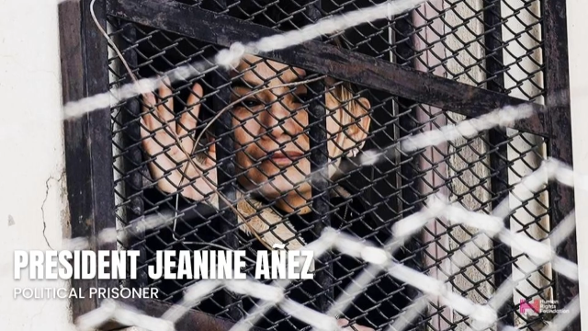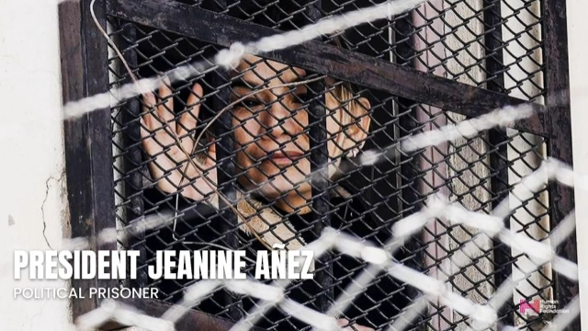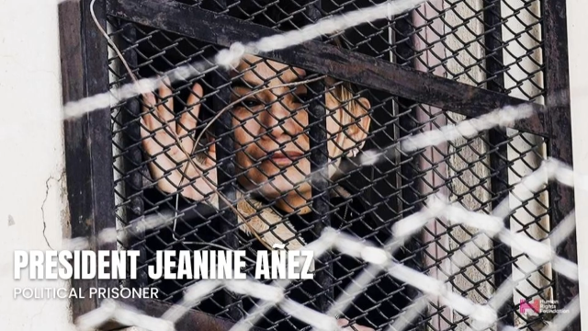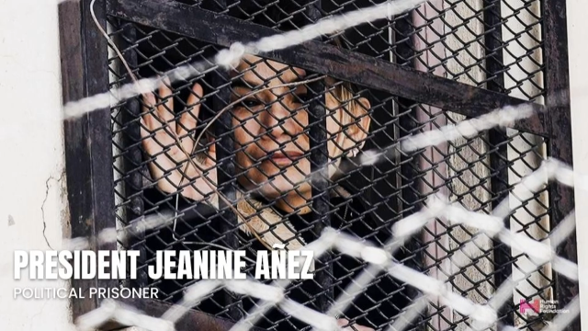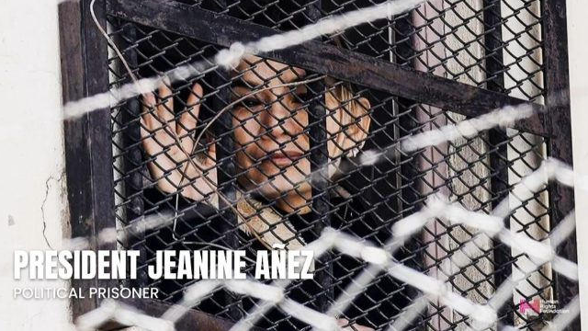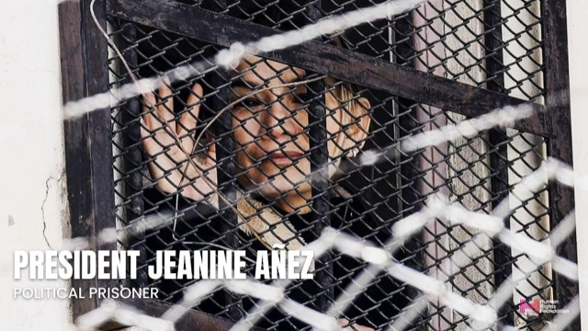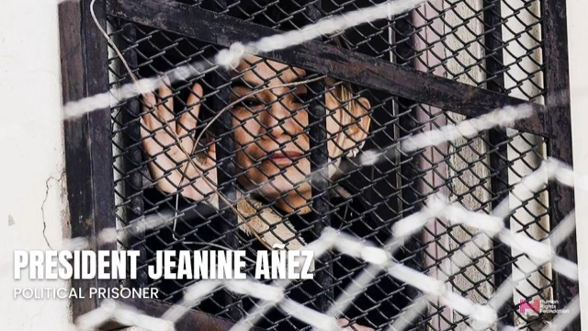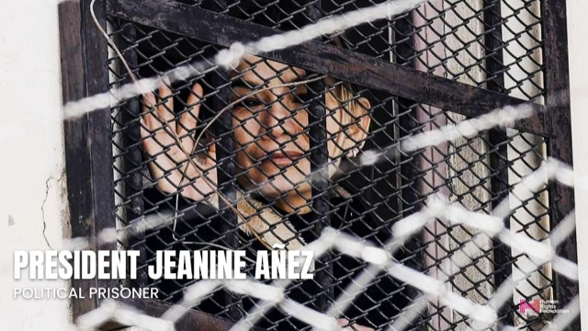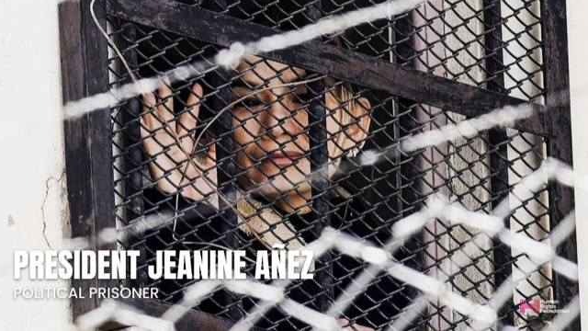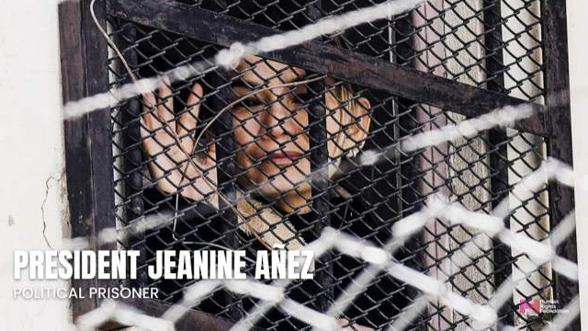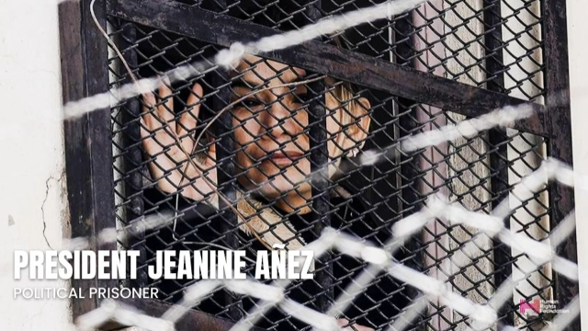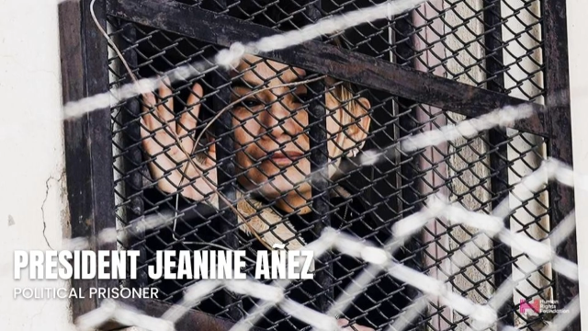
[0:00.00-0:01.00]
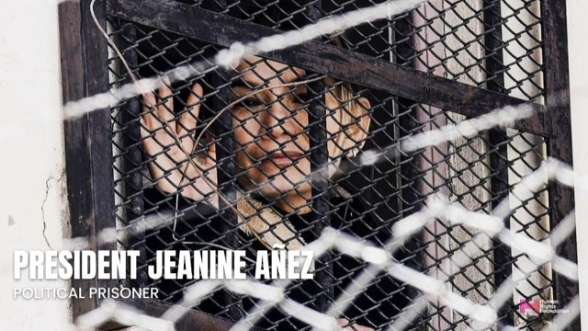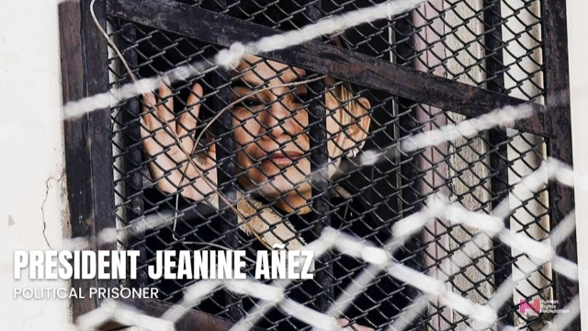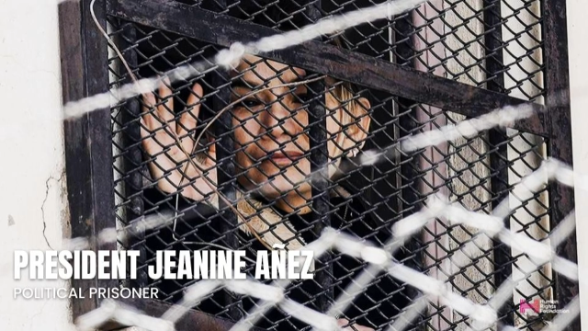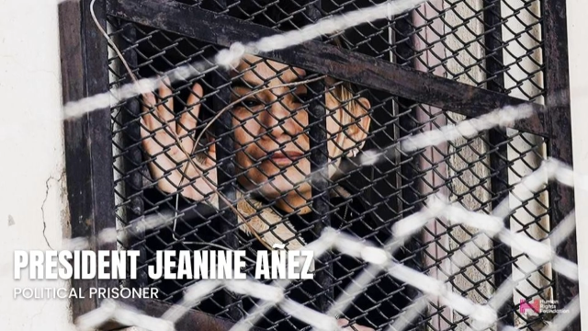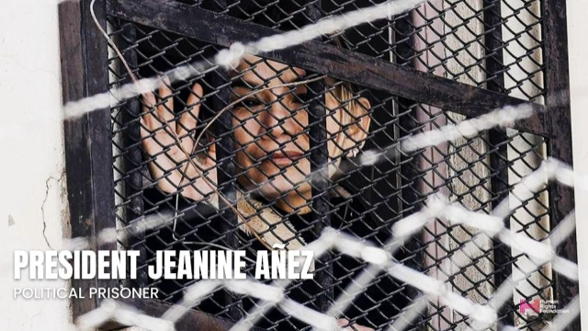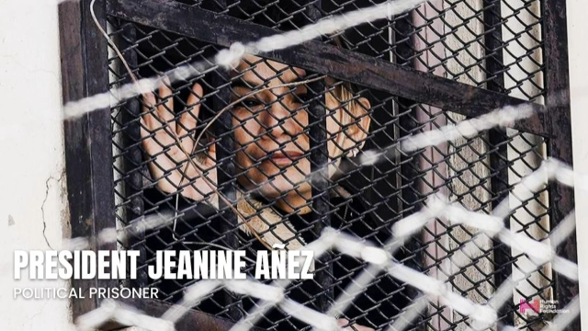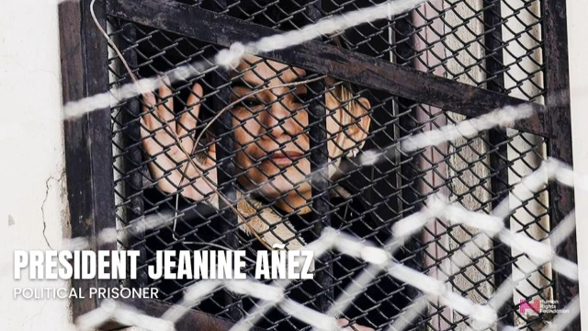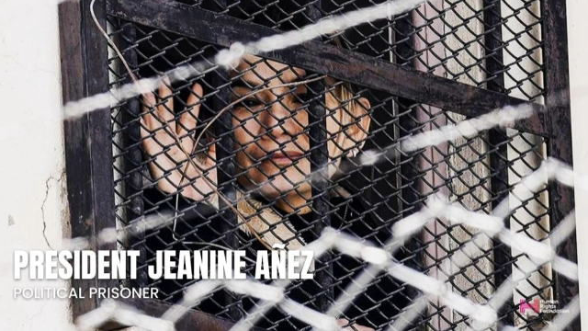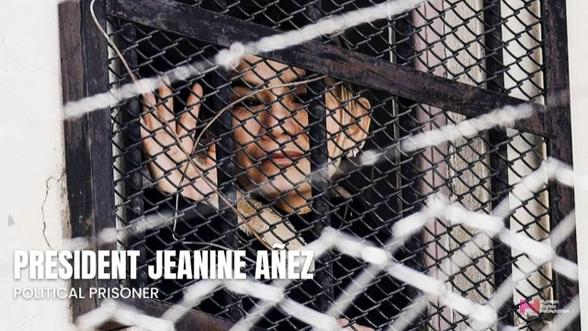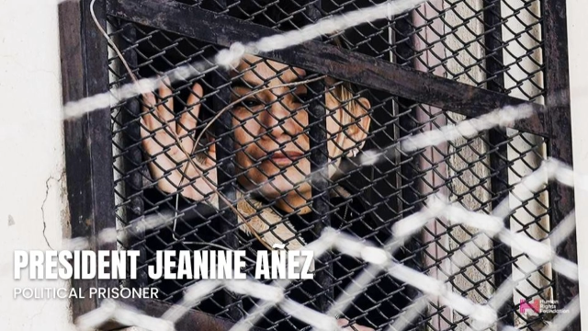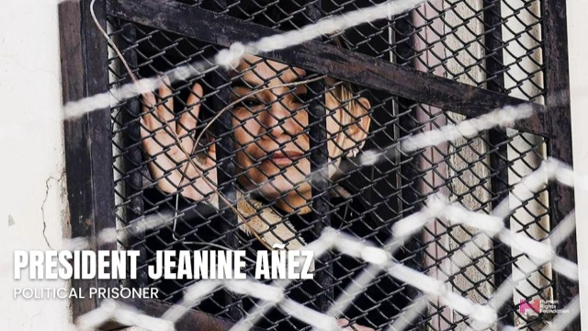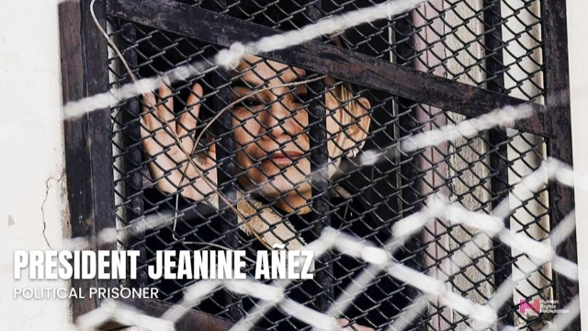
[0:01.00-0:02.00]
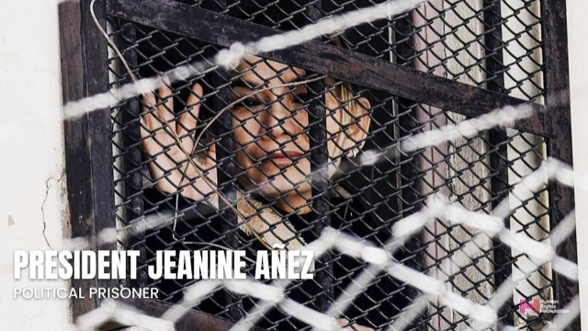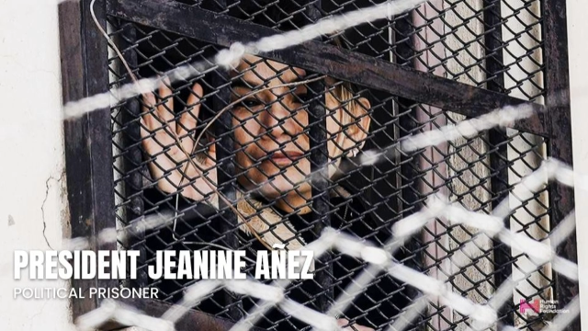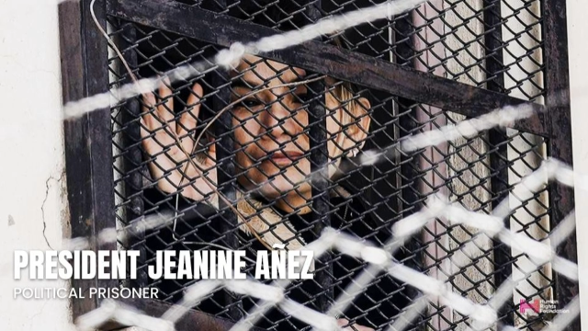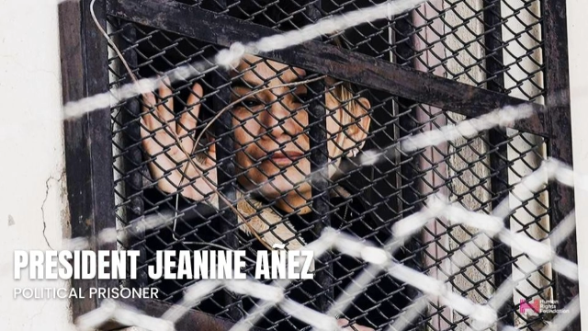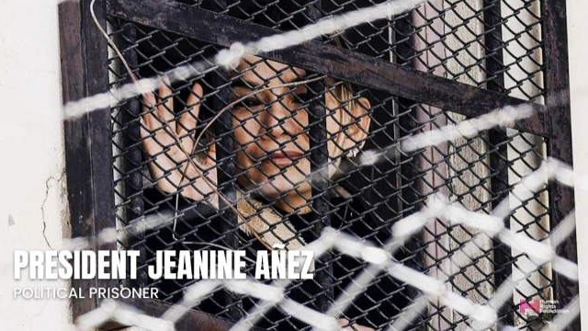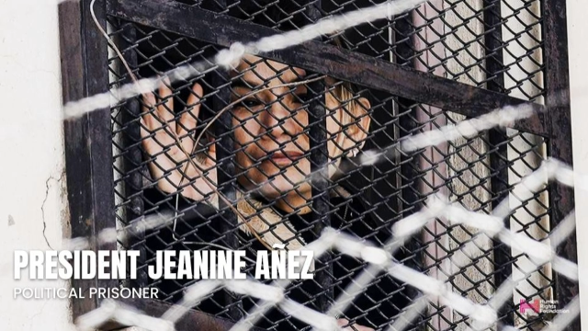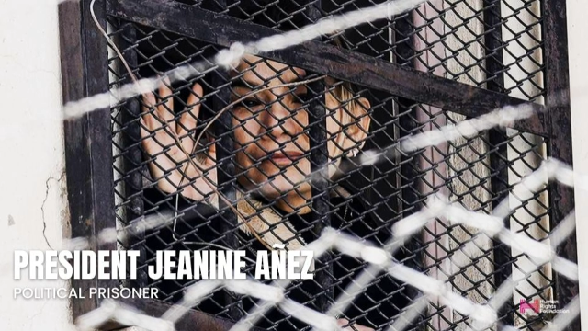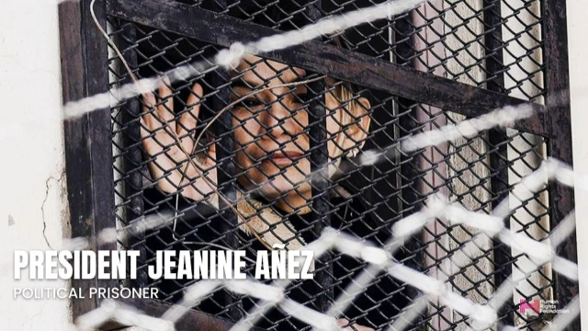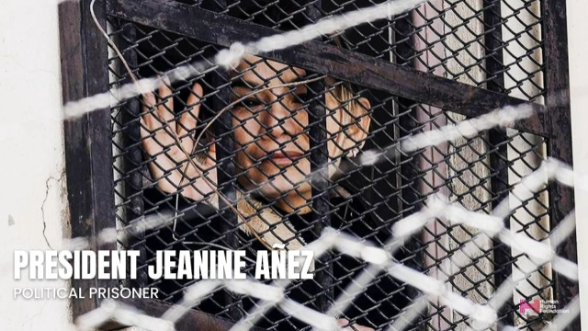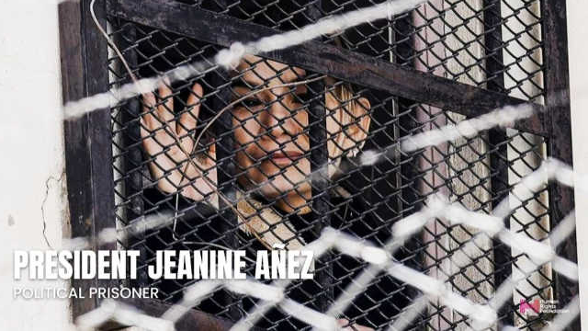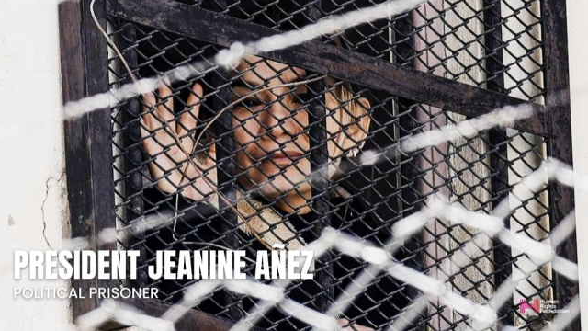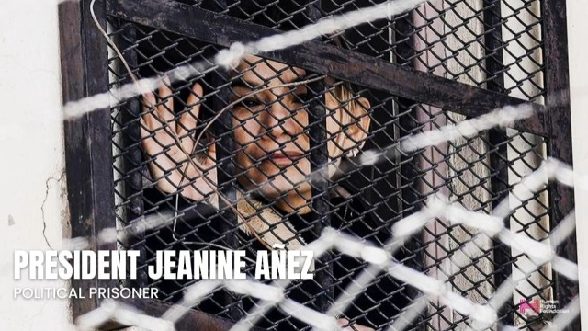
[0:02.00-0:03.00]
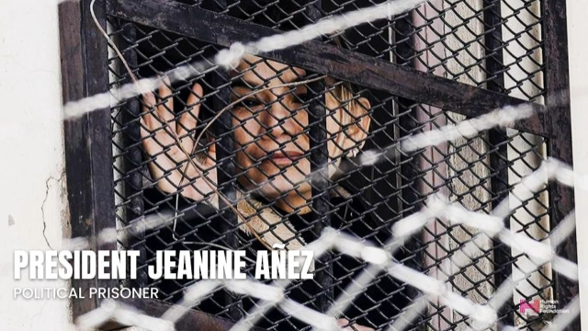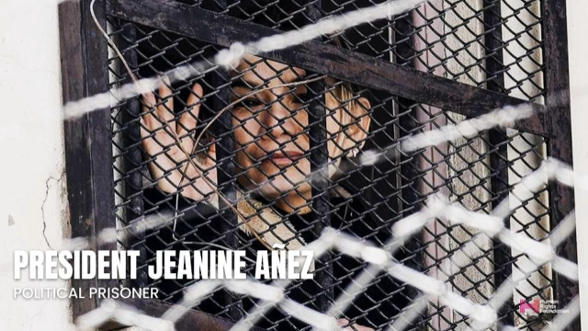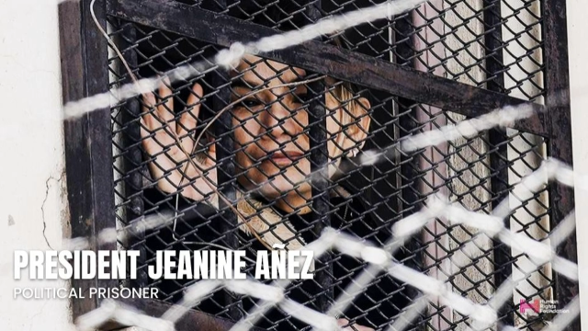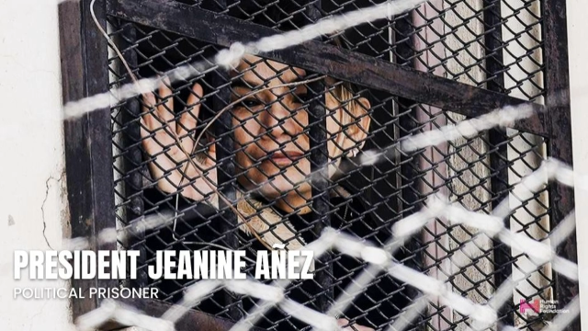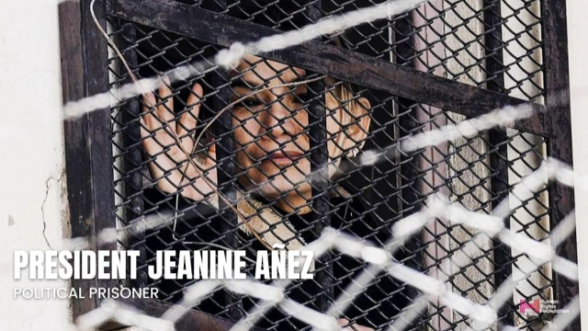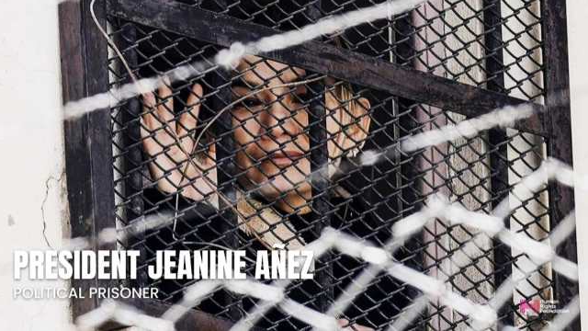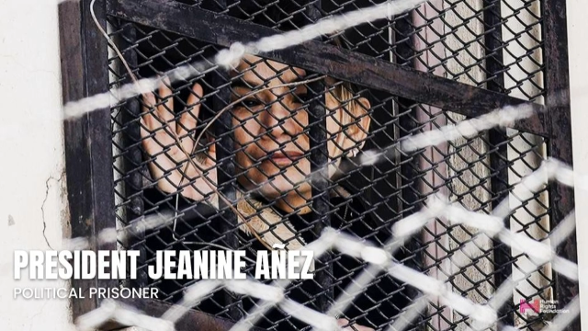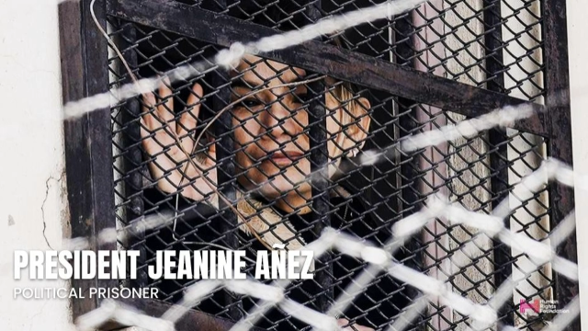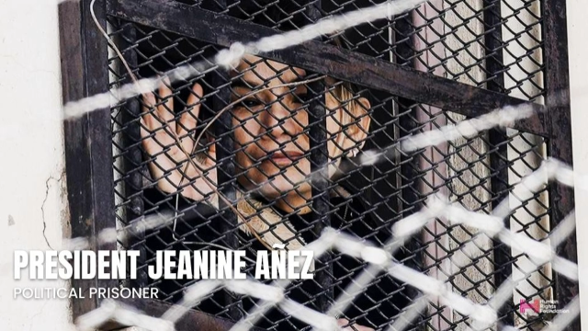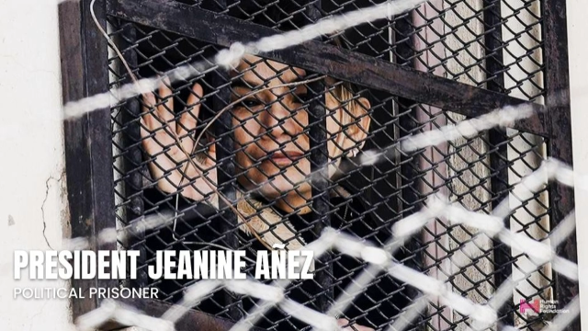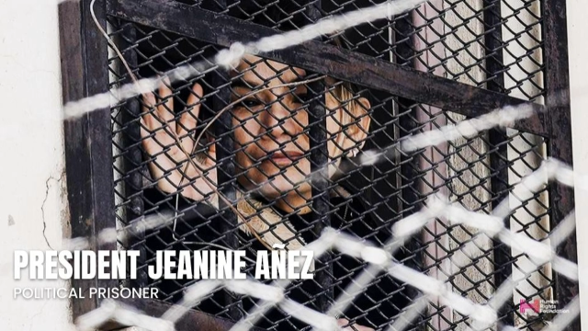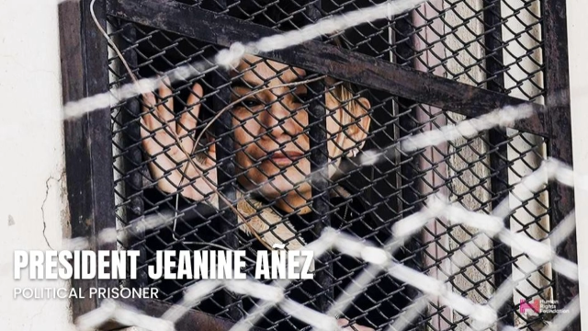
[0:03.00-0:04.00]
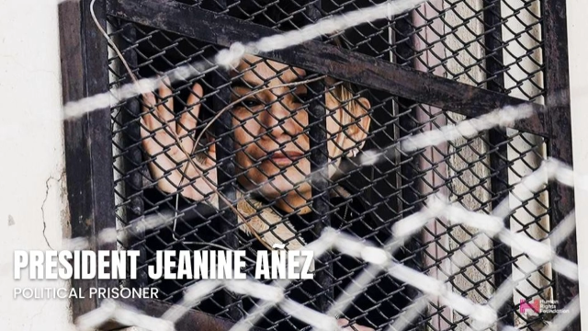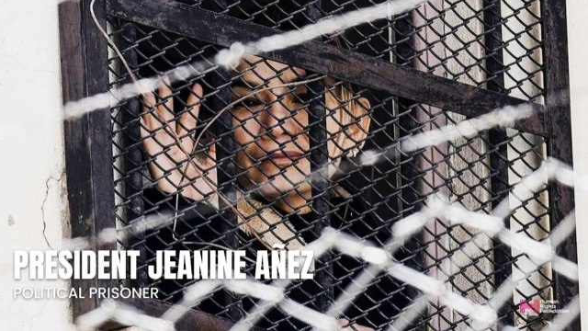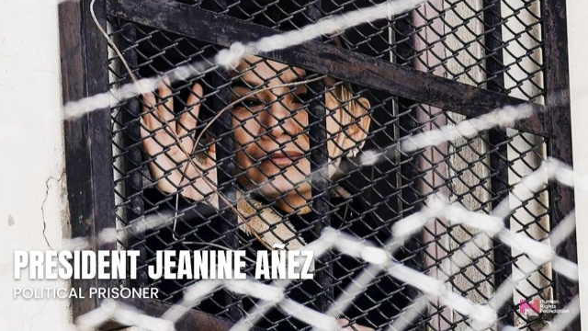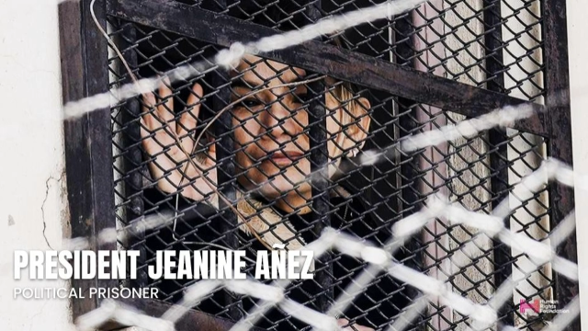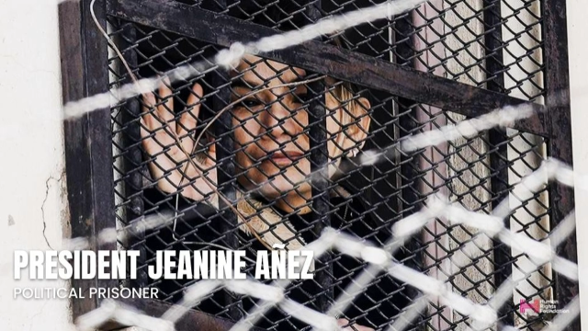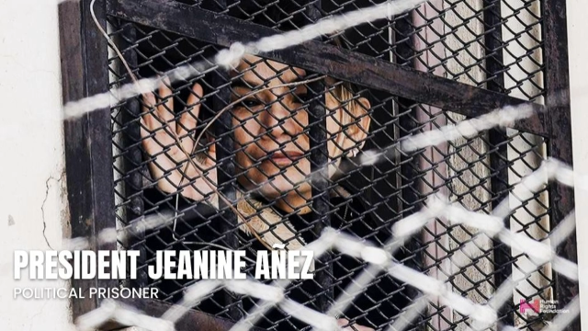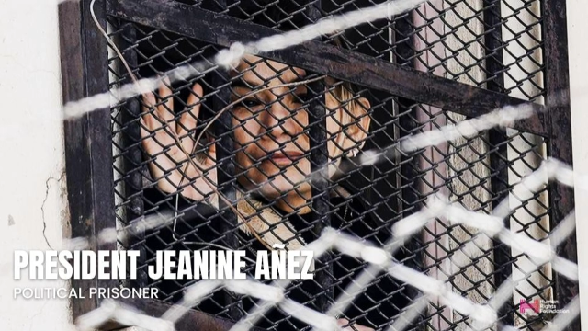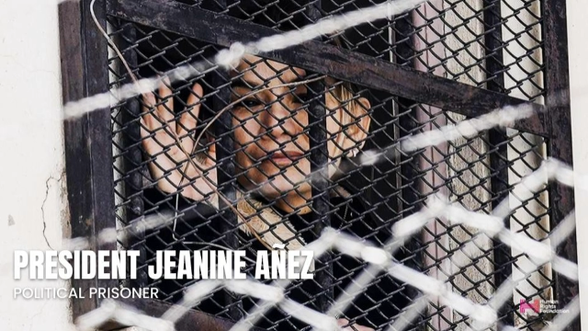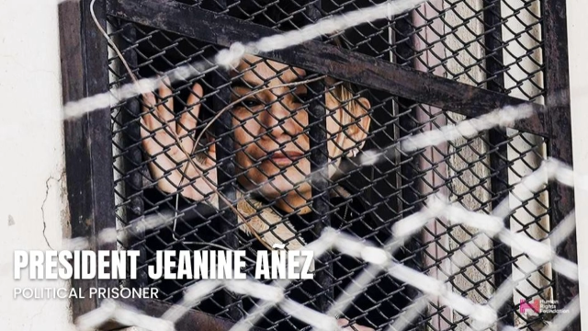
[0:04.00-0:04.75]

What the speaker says: Nobody's mouth can be seen.